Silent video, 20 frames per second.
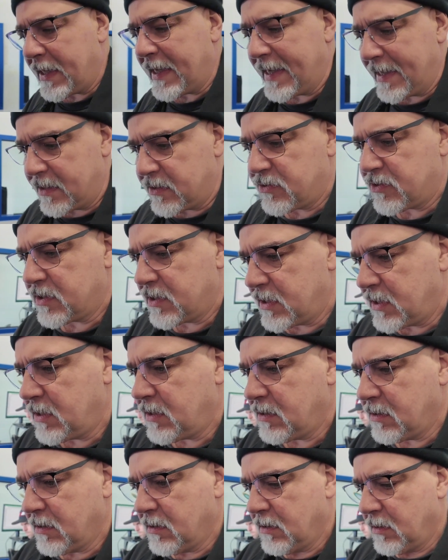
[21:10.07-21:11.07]
can't
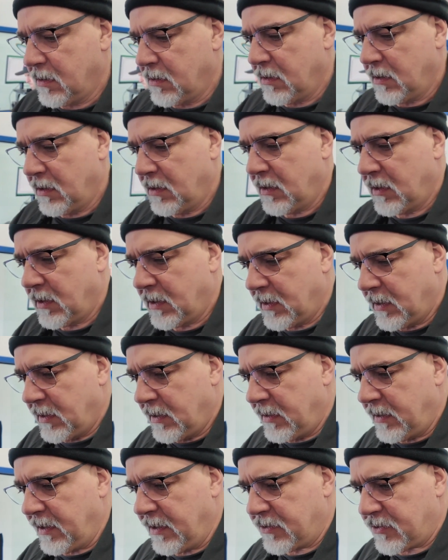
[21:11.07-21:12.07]
see
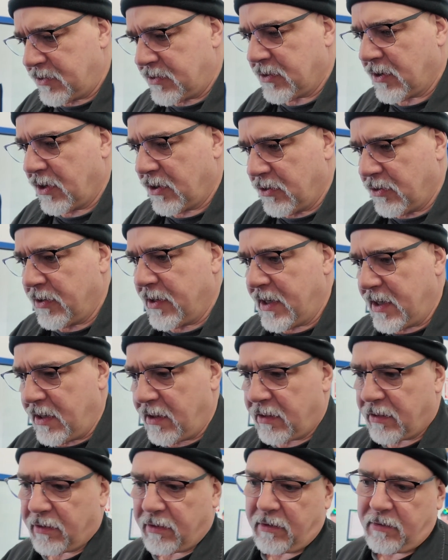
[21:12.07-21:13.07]
that's
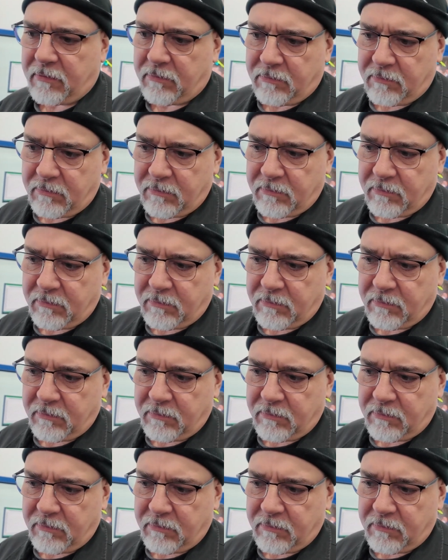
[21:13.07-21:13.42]
underneath, and